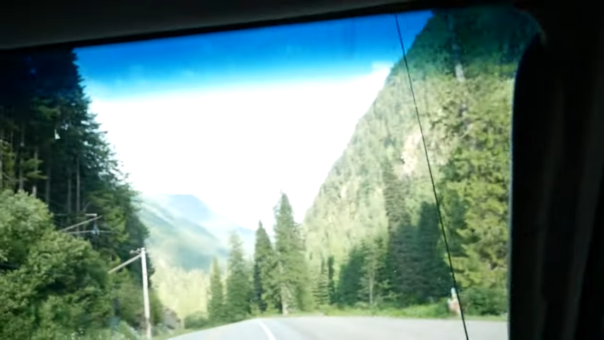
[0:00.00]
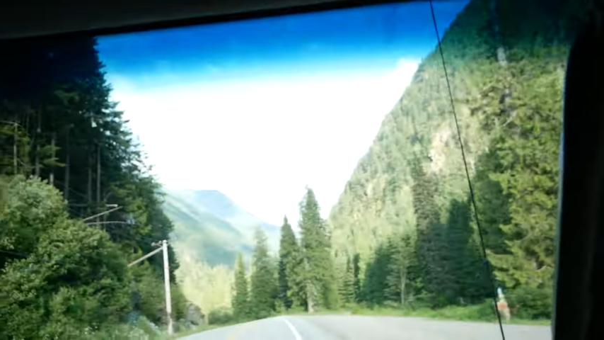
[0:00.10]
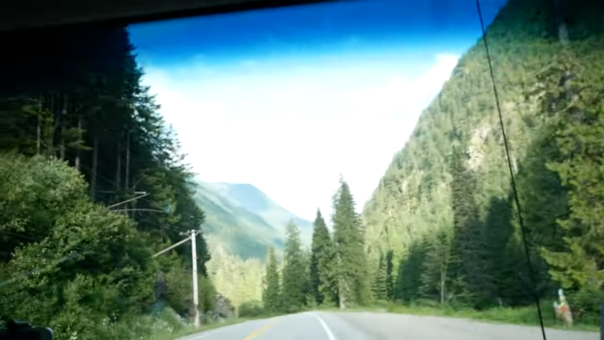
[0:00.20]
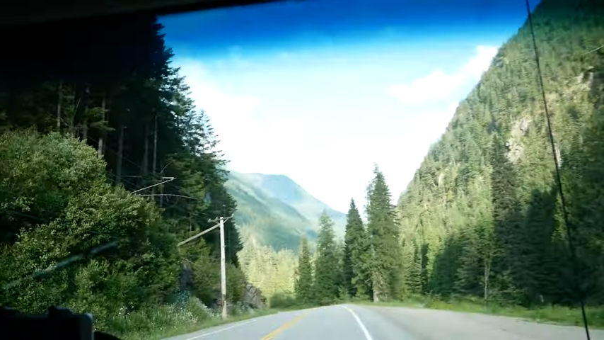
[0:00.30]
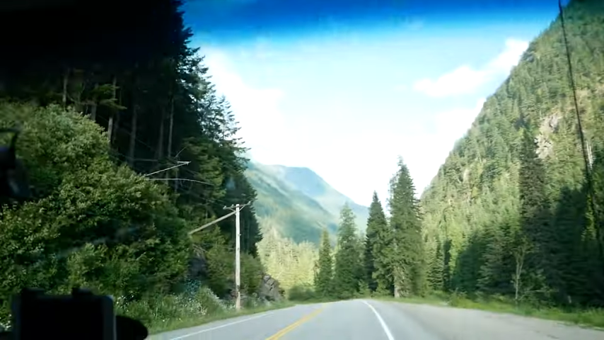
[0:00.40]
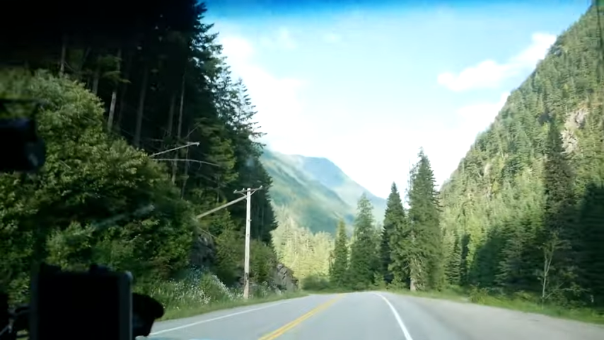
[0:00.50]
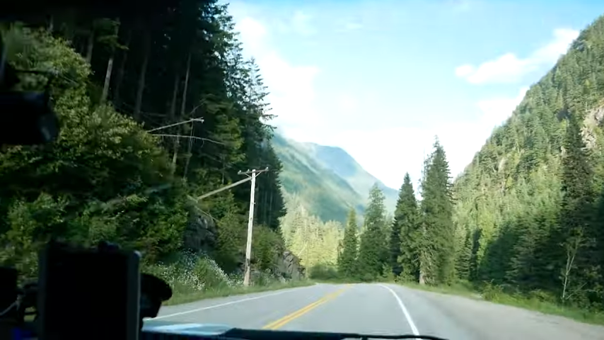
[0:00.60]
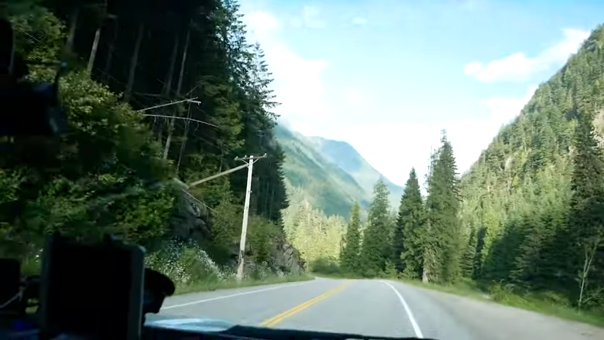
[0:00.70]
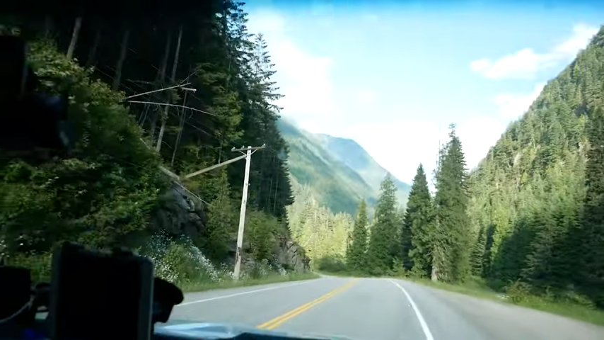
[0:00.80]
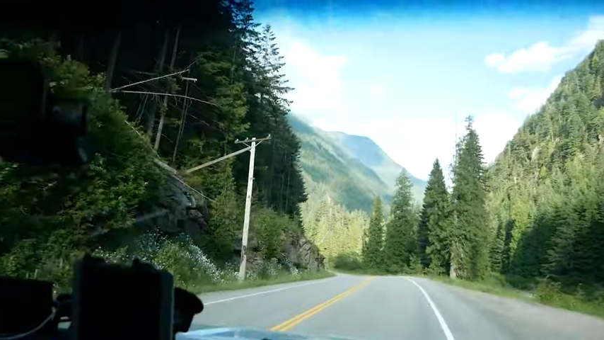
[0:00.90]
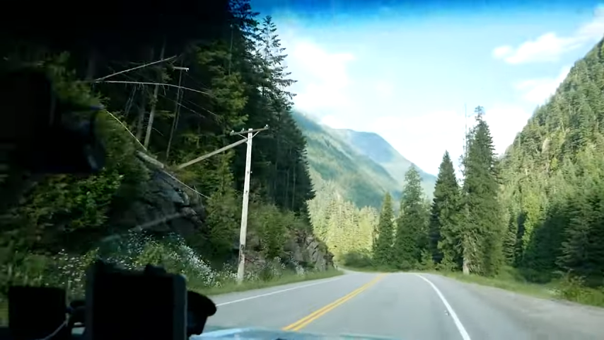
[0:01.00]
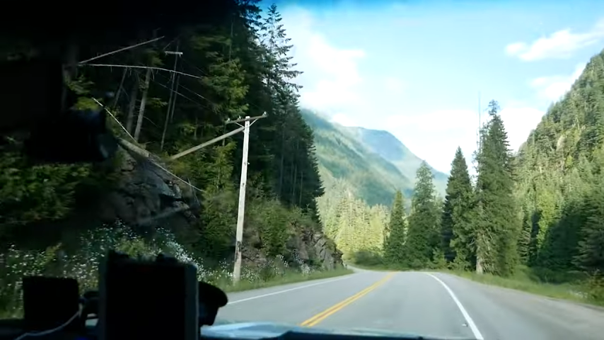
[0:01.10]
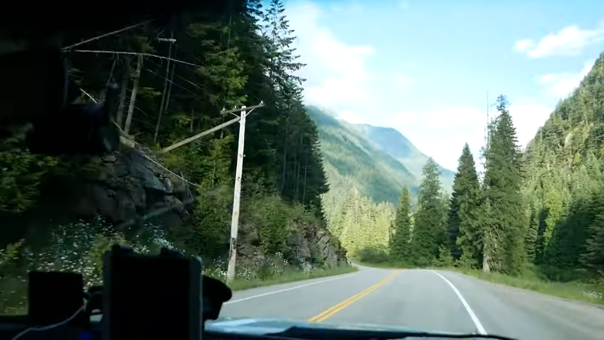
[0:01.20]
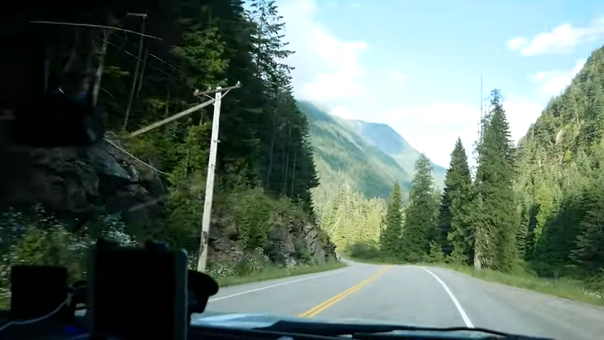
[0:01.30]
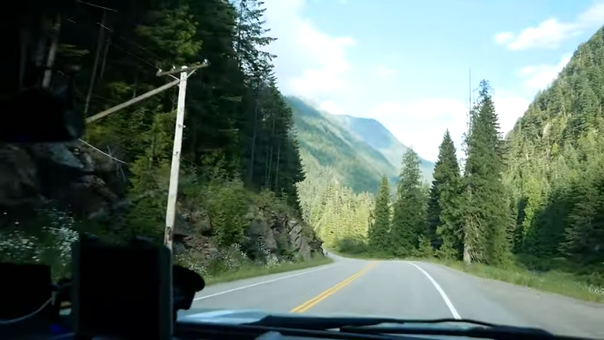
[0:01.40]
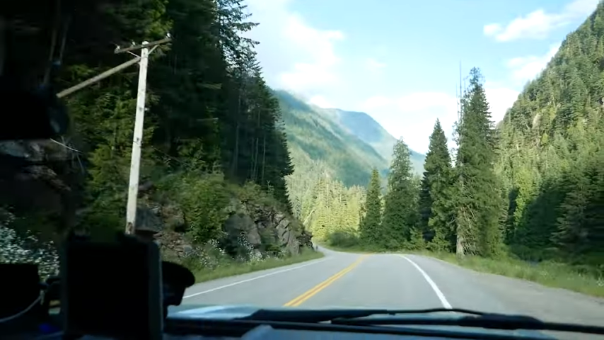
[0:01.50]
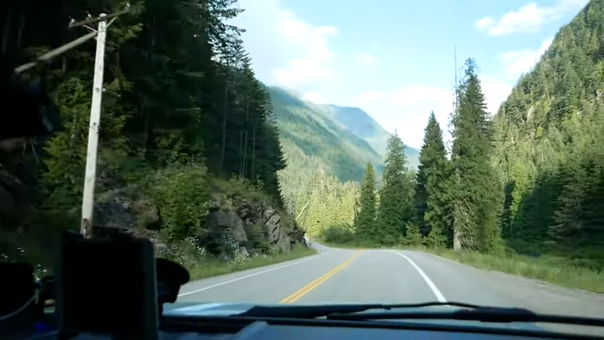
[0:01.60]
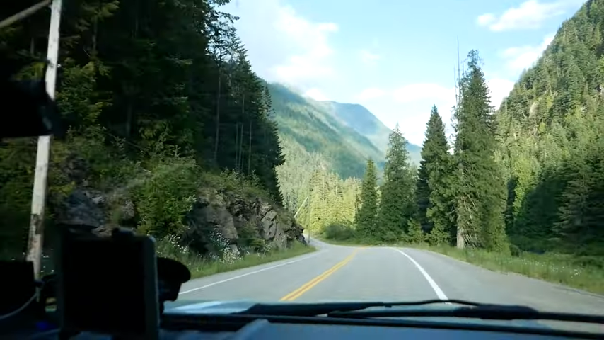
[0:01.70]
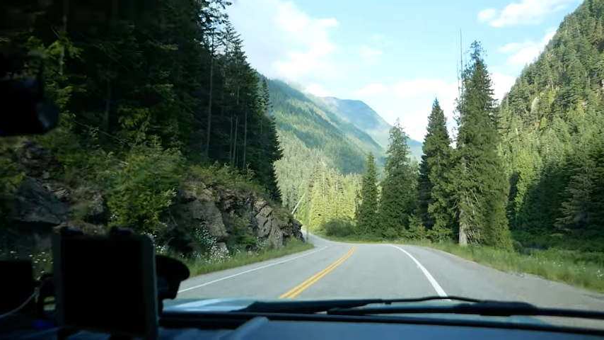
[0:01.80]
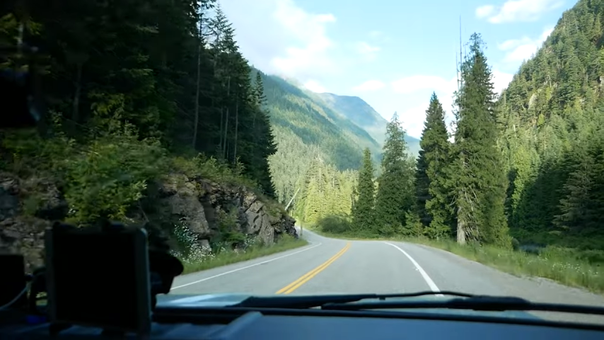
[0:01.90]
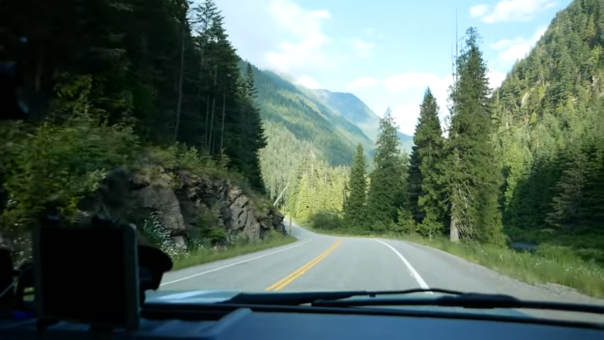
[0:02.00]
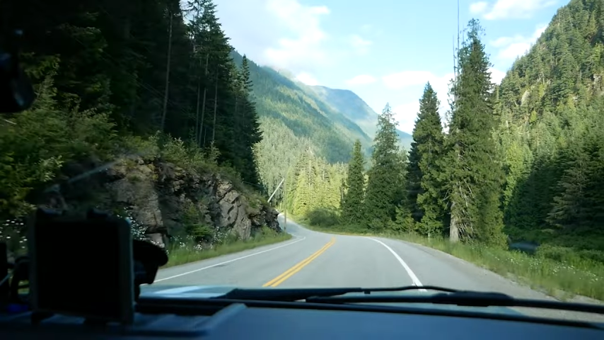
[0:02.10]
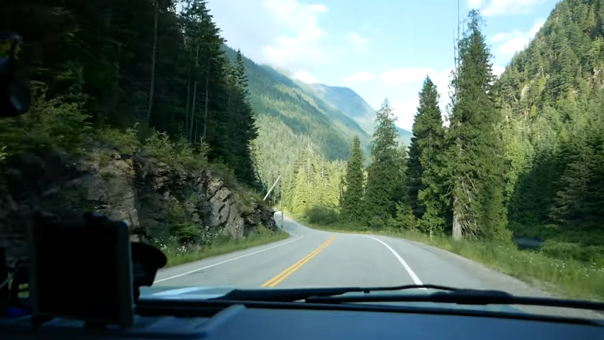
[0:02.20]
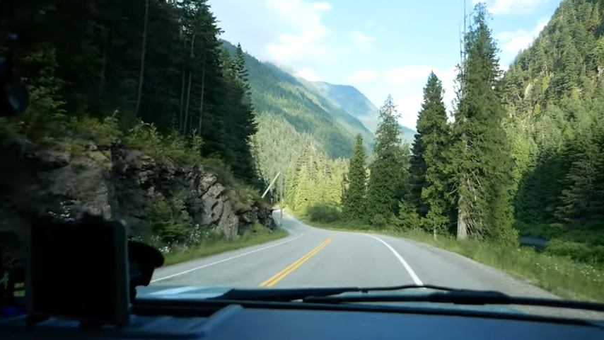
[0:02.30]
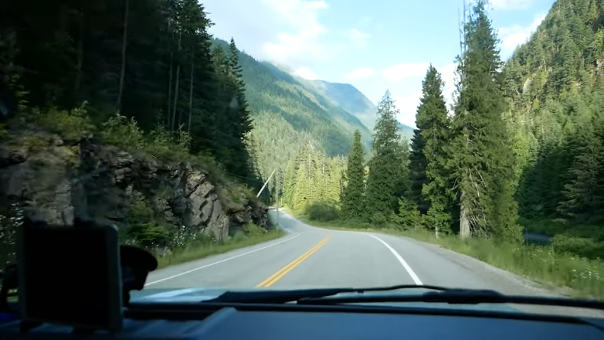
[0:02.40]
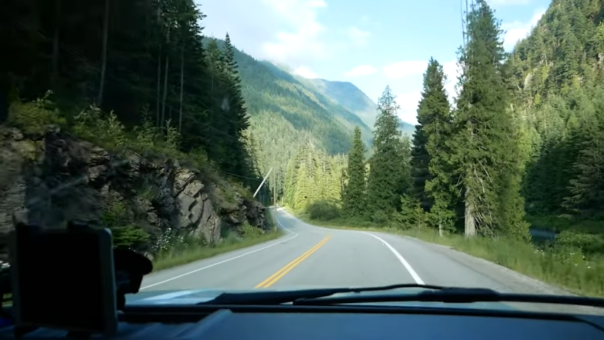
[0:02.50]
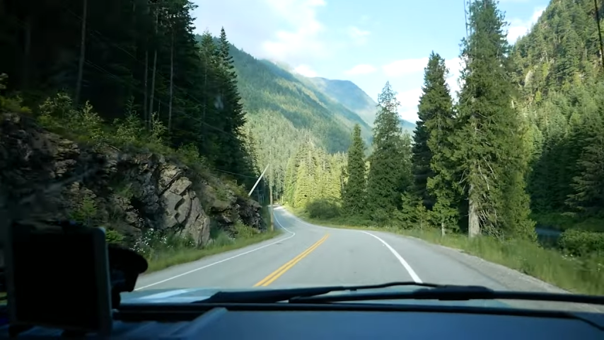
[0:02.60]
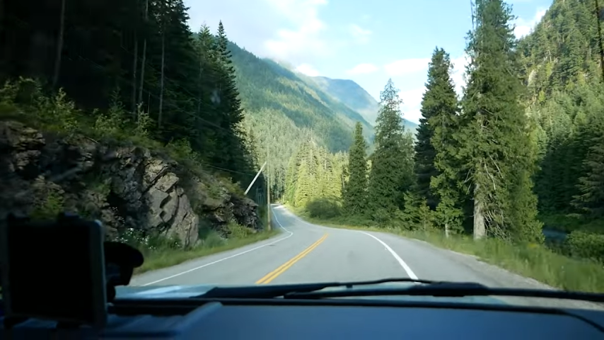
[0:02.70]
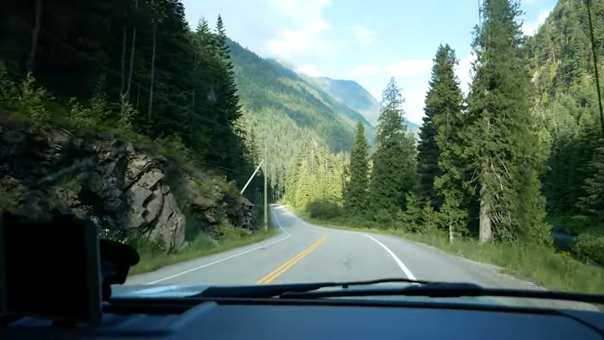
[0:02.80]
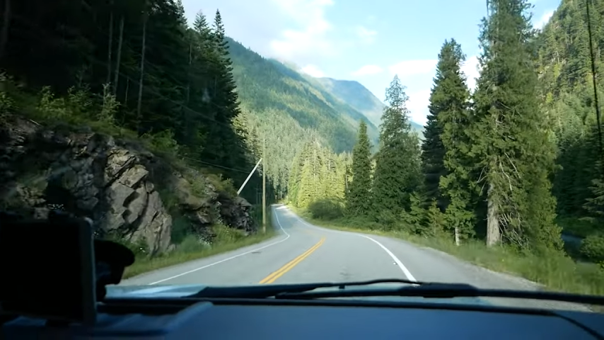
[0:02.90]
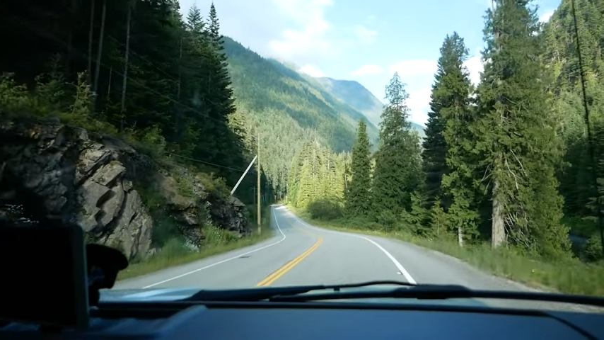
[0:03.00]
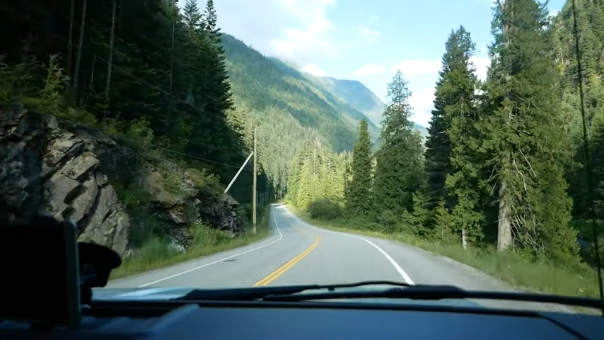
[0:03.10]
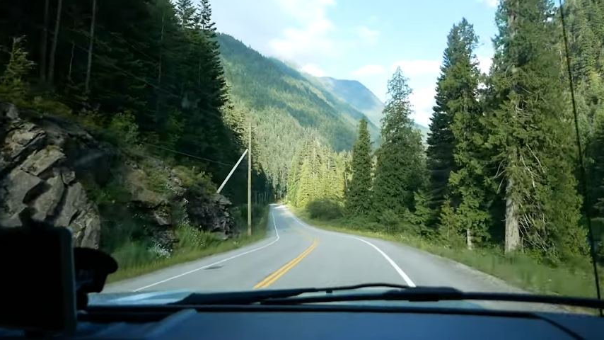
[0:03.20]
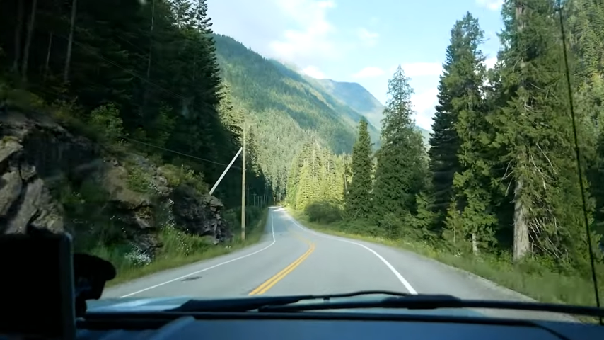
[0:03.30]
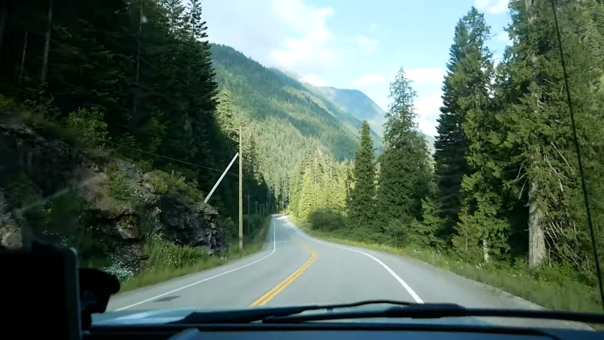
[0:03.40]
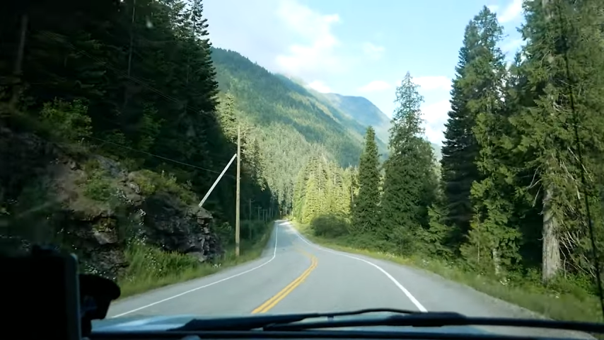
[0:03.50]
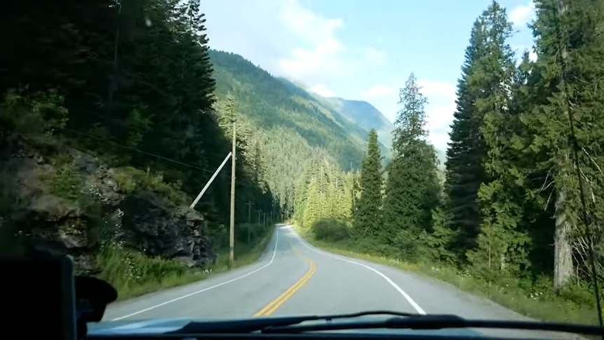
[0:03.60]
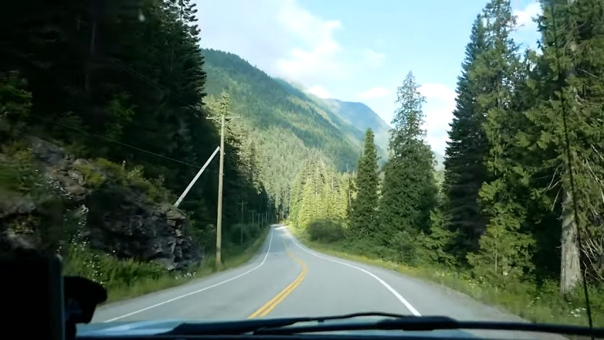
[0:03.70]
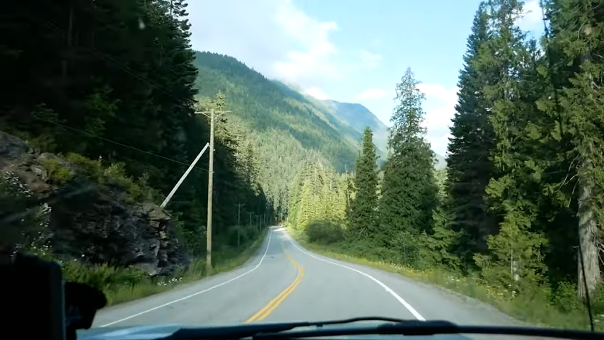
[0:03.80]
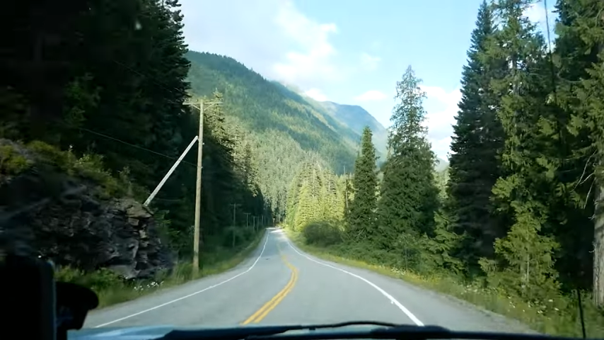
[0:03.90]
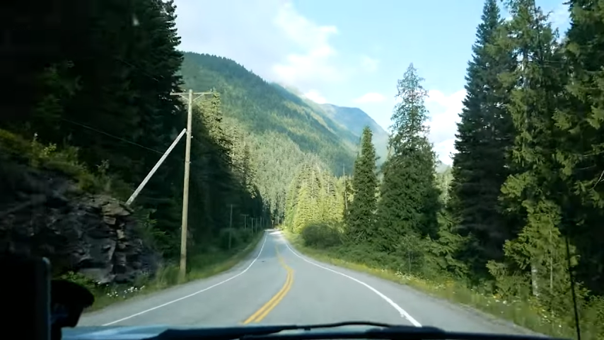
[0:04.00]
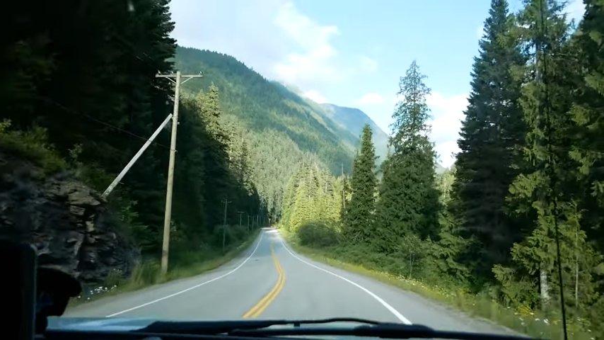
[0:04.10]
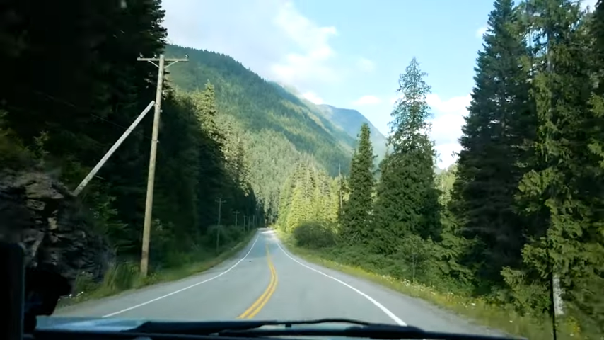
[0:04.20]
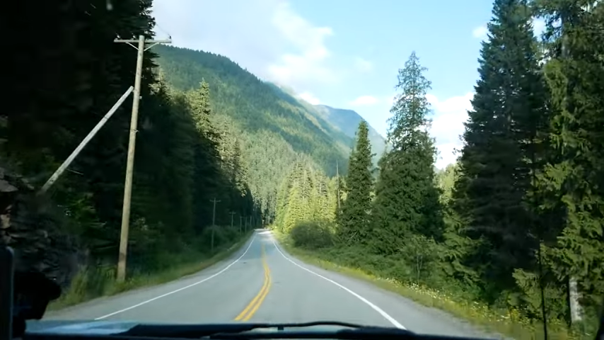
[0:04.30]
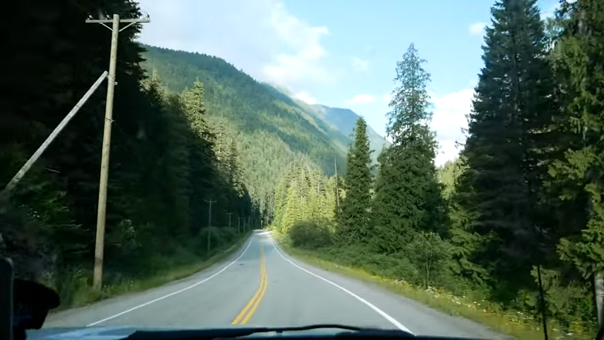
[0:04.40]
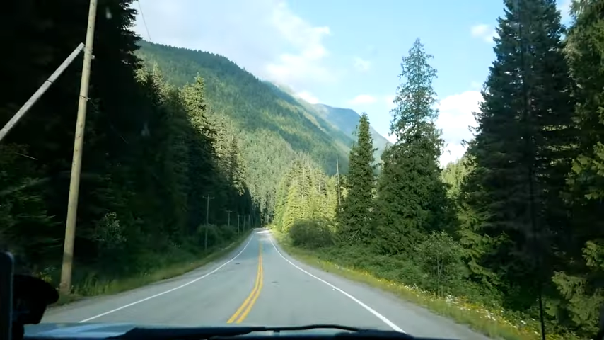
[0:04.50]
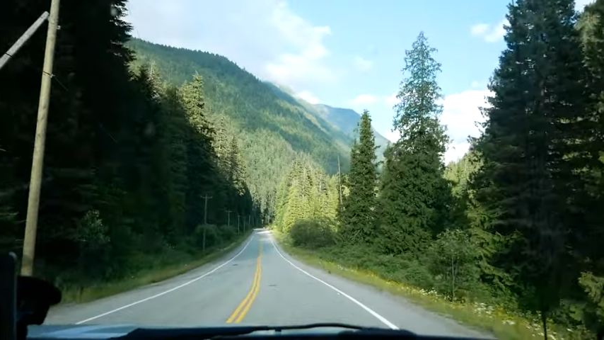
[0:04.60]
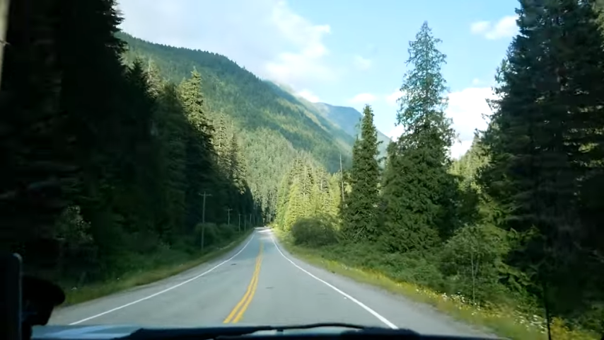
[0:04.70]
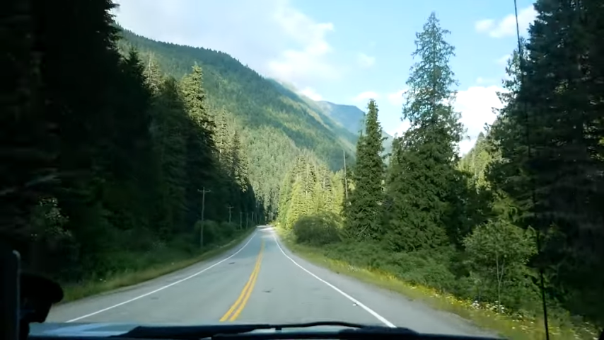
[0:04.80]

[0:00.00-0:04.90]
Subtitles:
Nobody's mouth can be seen.